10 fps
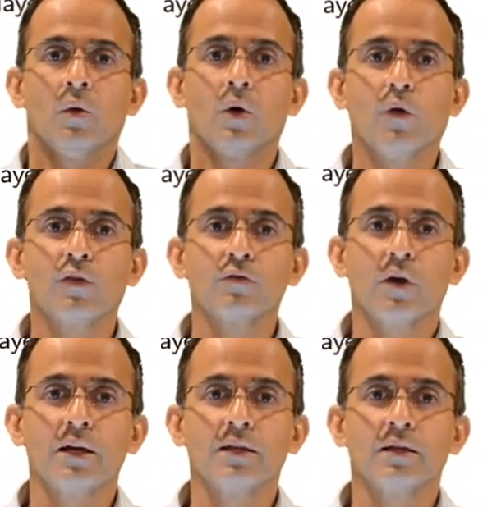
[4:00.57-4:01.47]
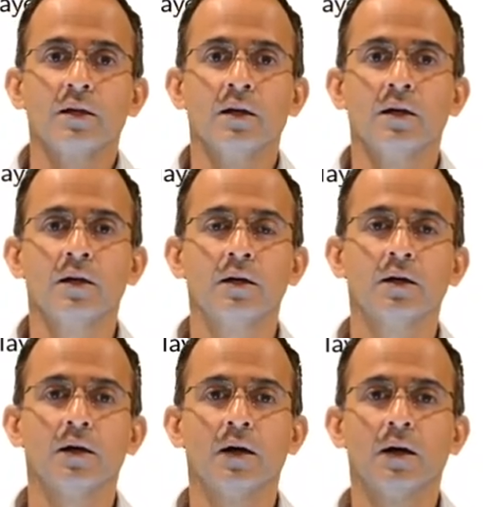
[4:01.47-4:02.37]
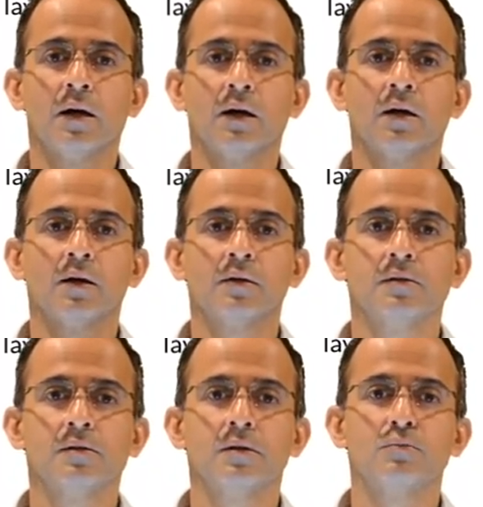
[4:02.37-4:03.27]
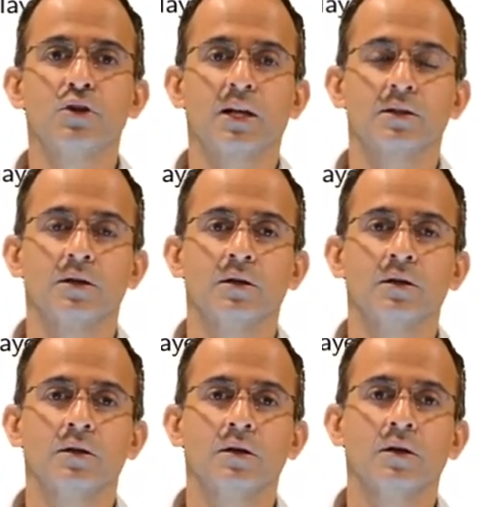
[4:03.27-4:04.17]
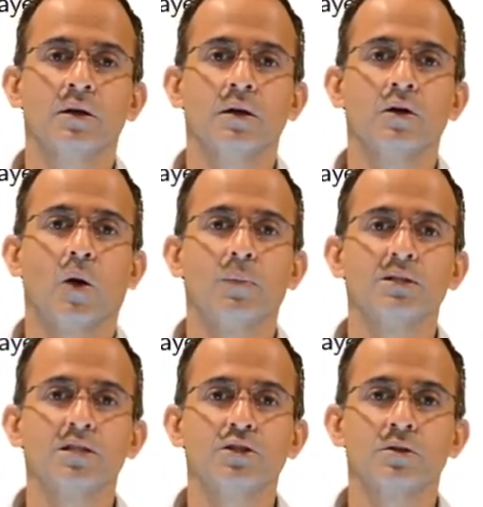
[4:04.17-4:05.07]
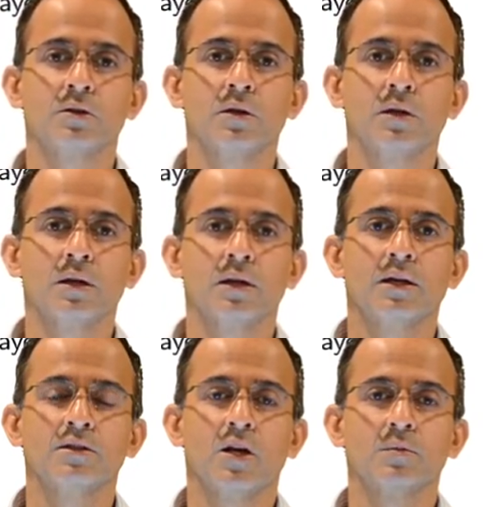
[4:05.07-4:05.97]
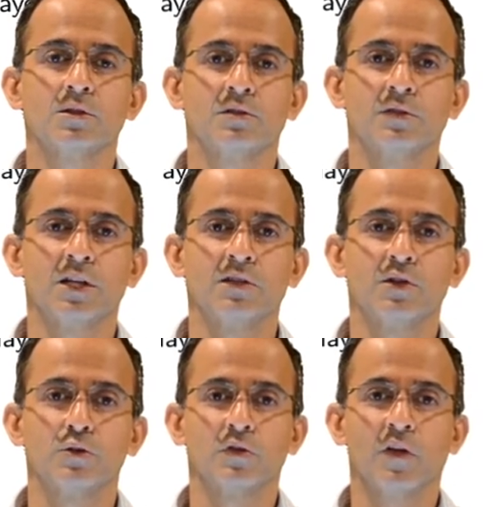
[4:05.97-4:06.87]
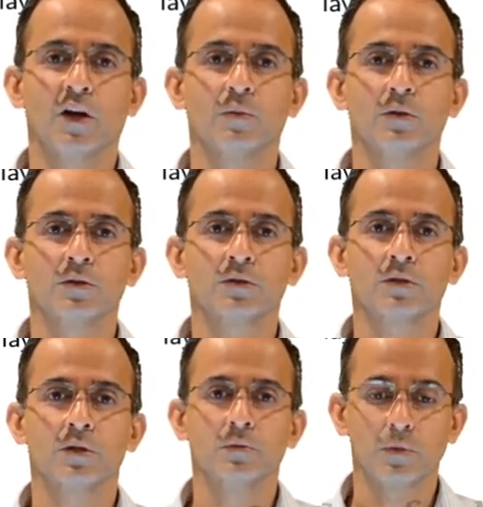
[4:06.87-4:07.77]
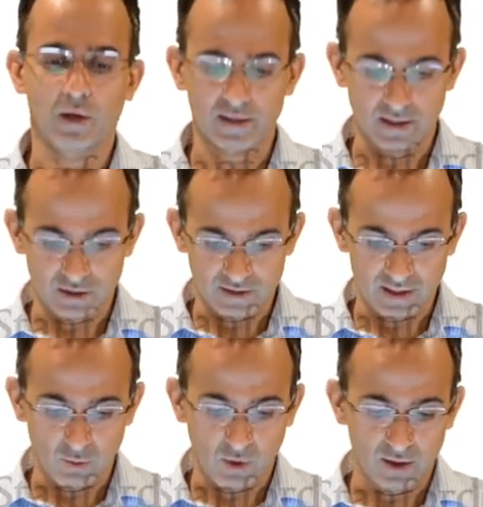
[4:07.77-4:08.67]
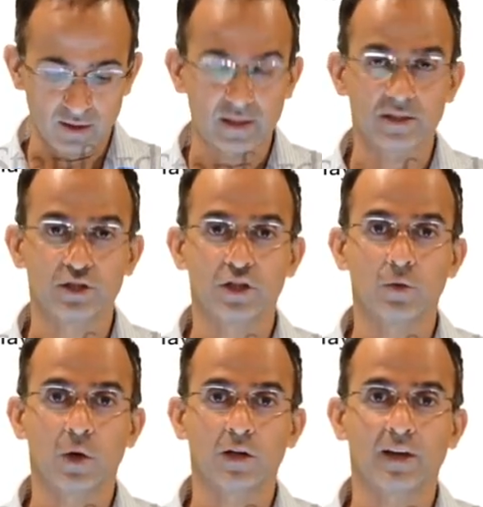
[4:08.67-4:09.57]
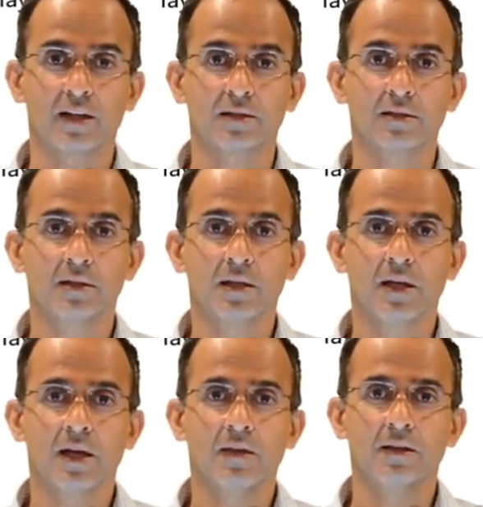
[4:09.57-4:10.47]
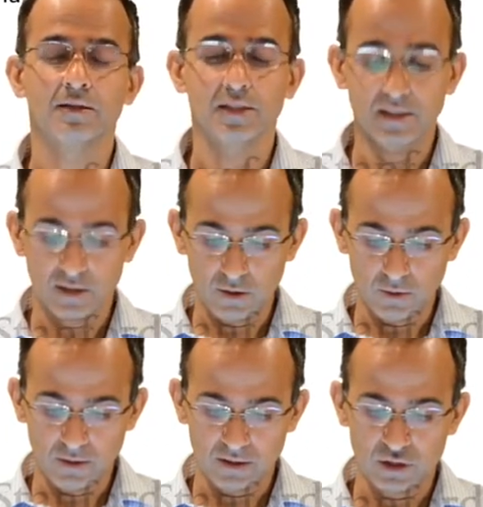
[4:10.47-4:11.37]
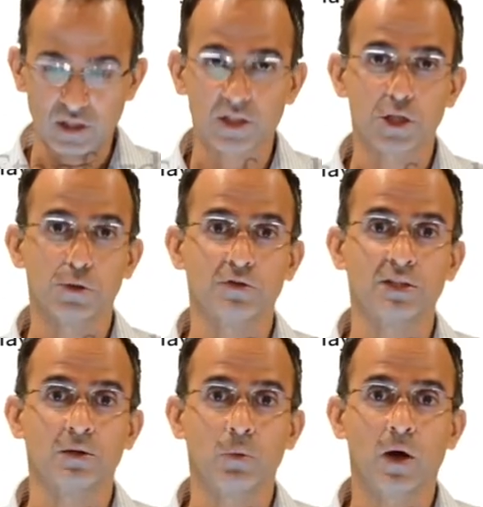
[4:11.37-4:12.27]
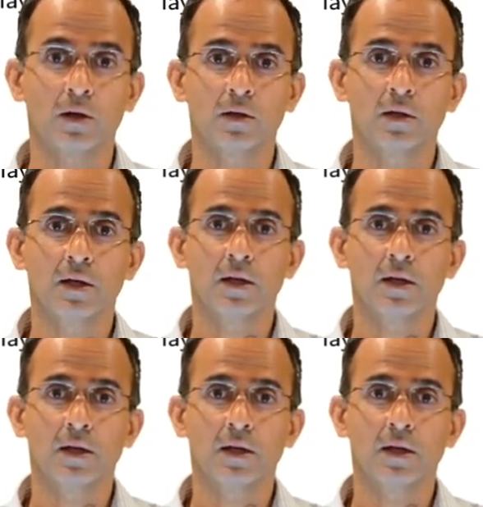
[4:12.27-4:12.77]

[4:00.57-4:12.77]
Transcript: We often write the uh, predictor composition in terms of individual variables. We might say Z one is G one of x, then Z two is G two of Z one,